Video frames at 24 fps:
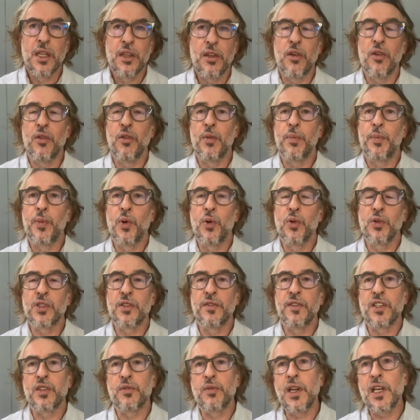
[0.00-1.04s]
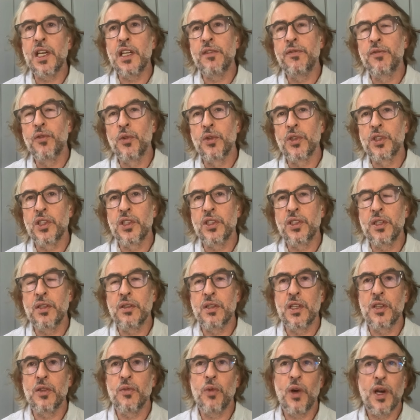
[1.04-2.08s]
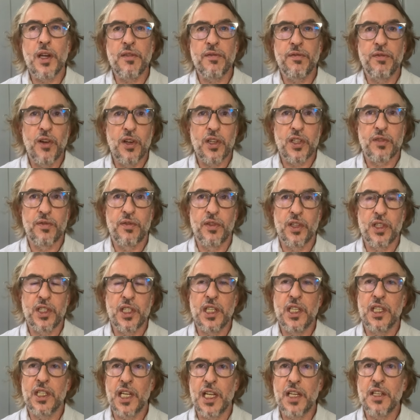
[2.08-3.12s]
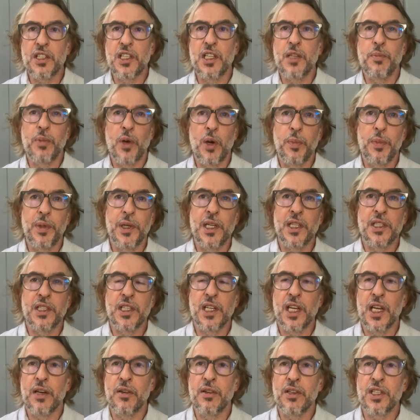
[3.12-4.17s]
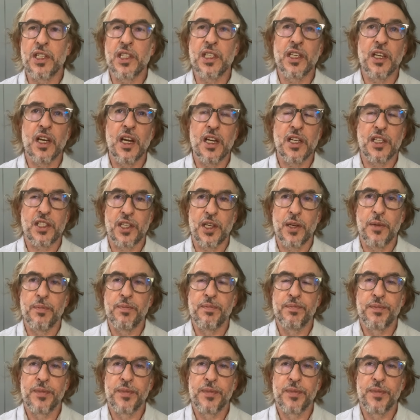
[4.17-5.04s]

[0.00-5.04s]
There are reports of Israeli forces using white phosphorus in densely populated areas in Gaza.